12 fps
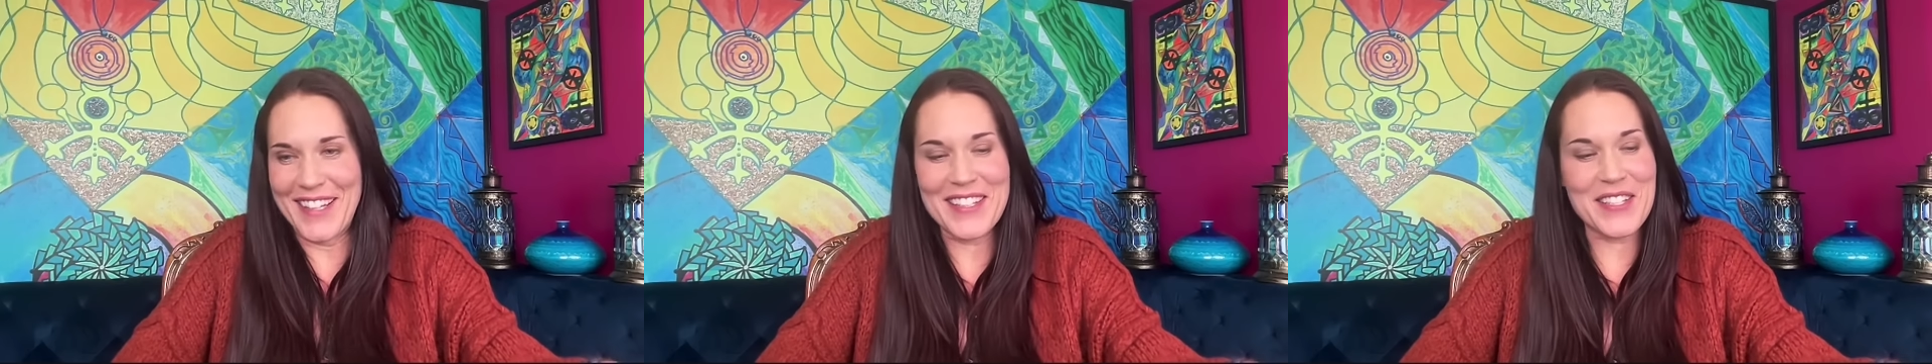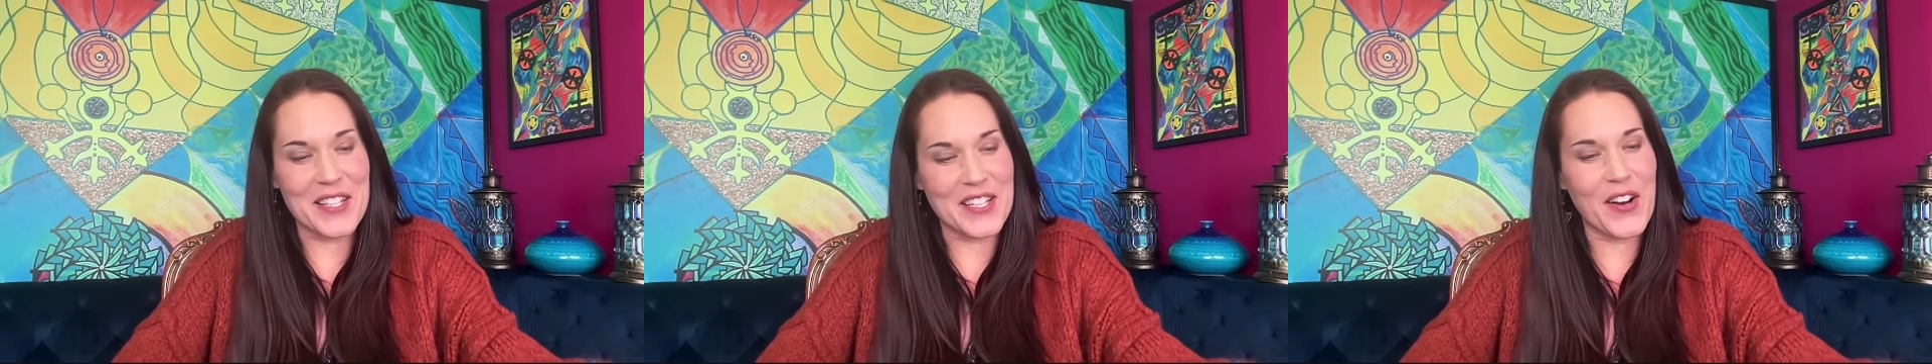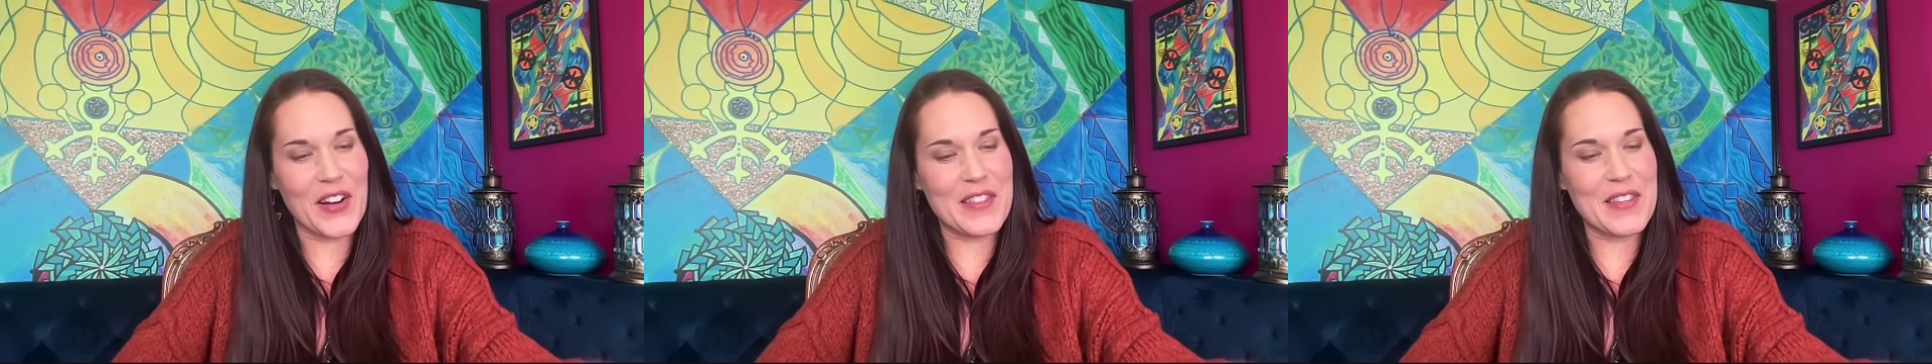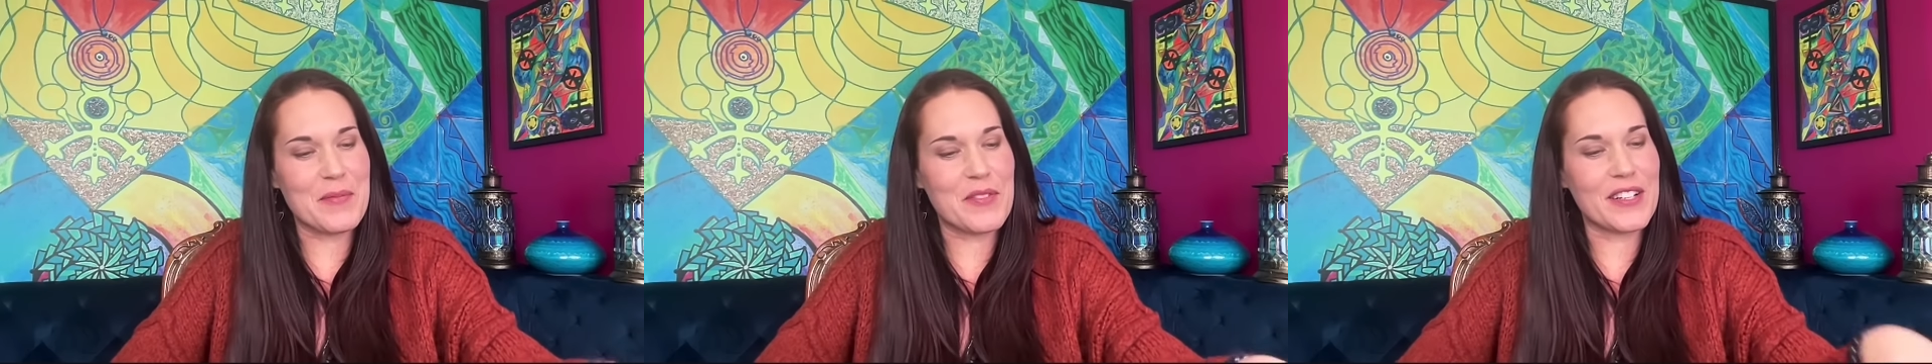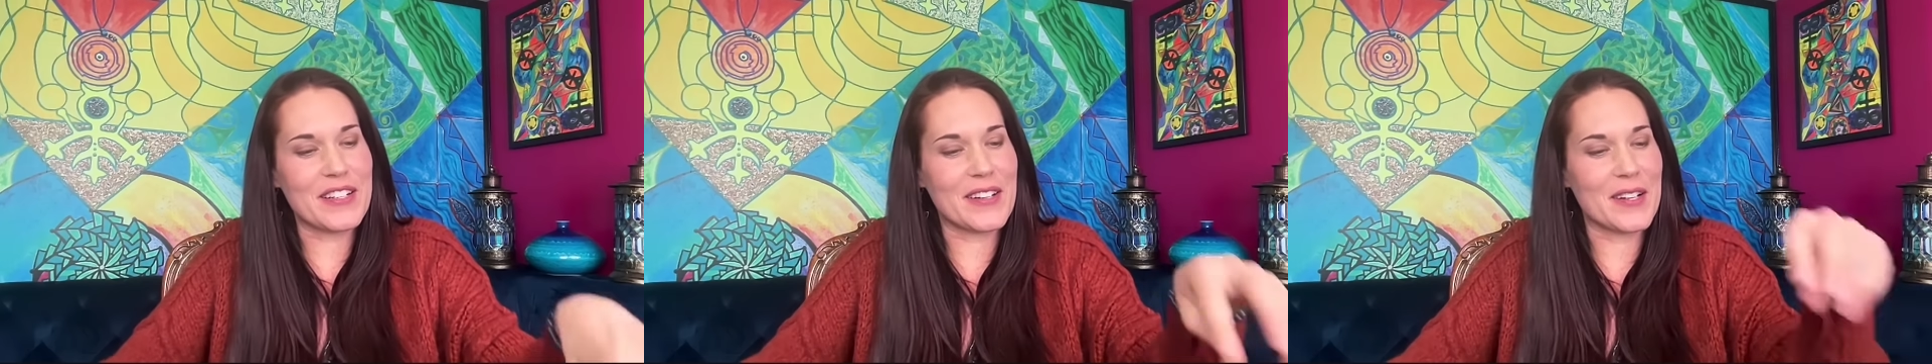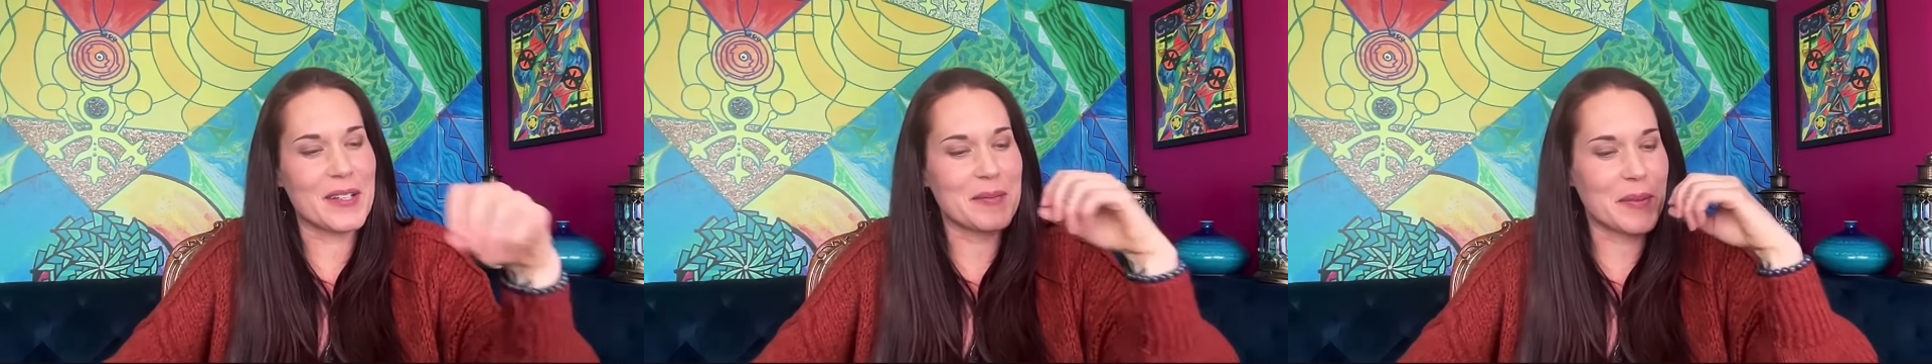That's a scary theme for a
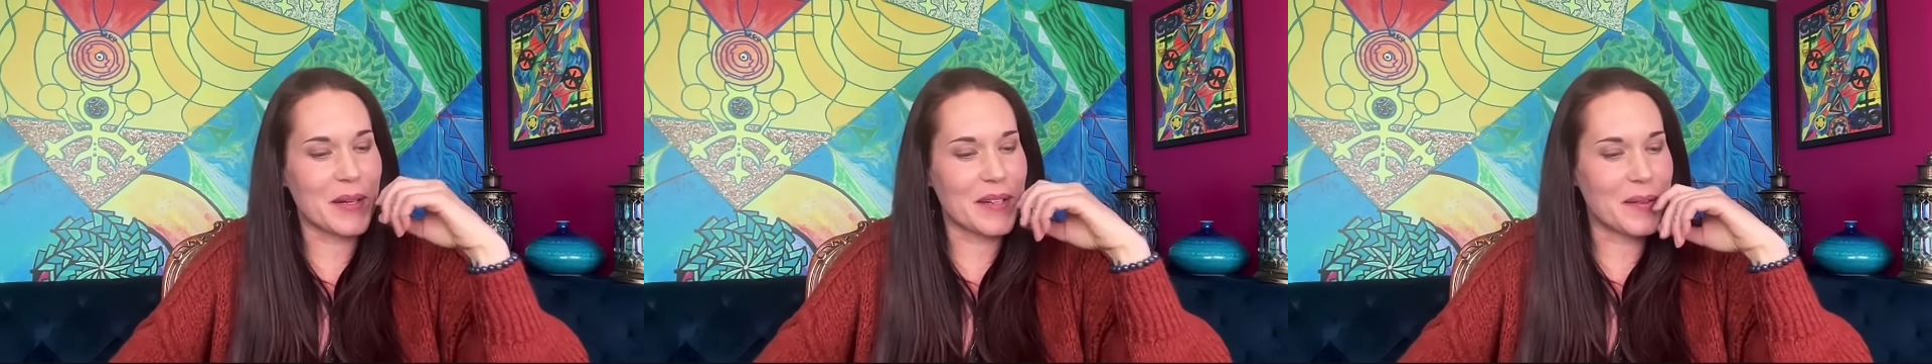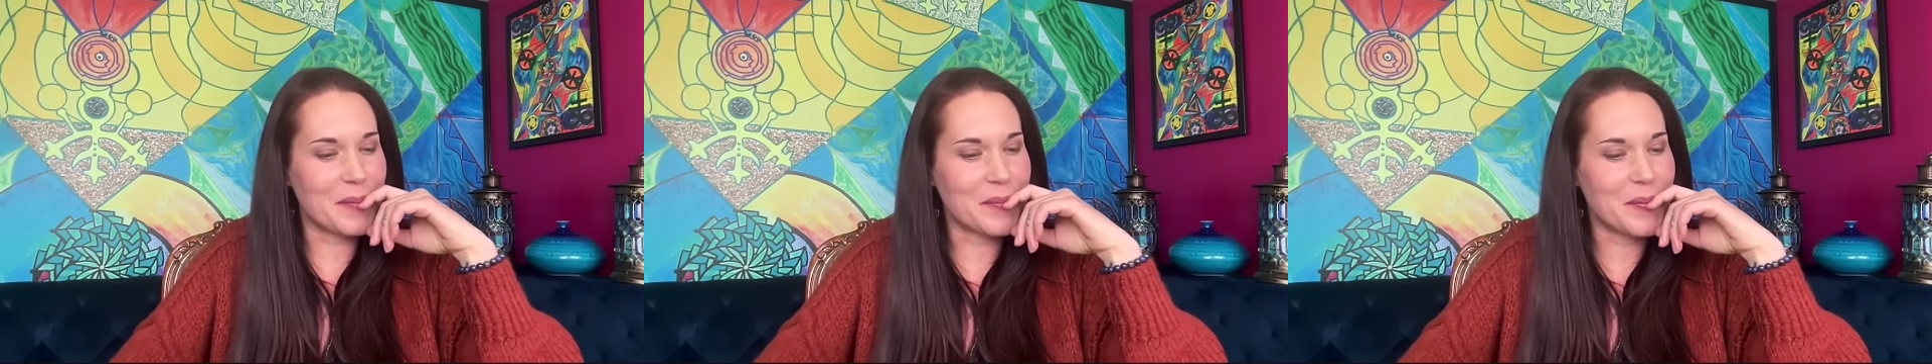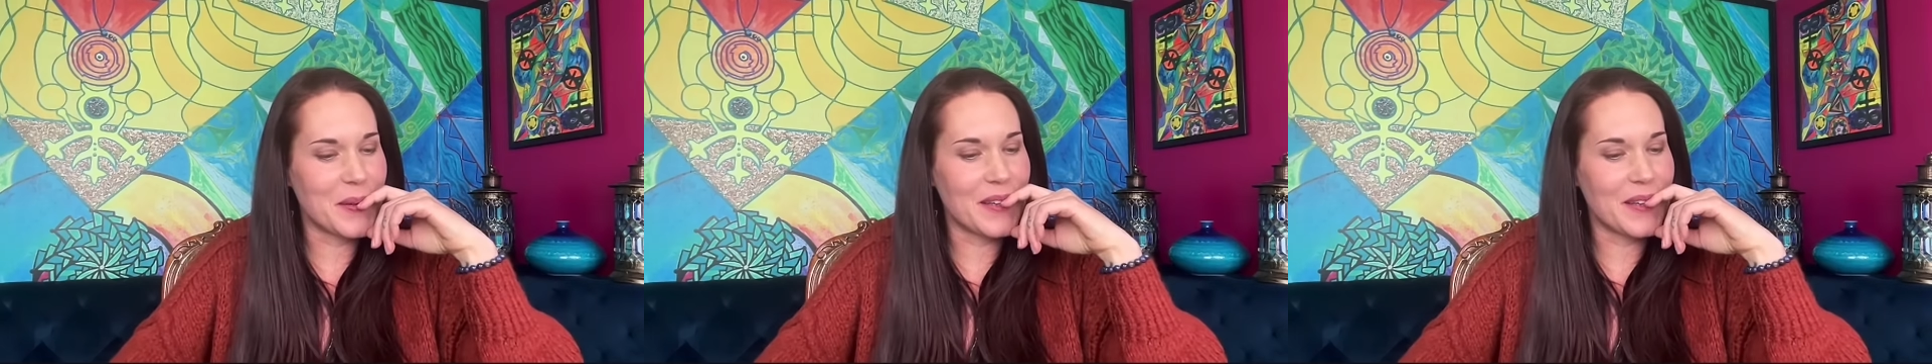year, but um,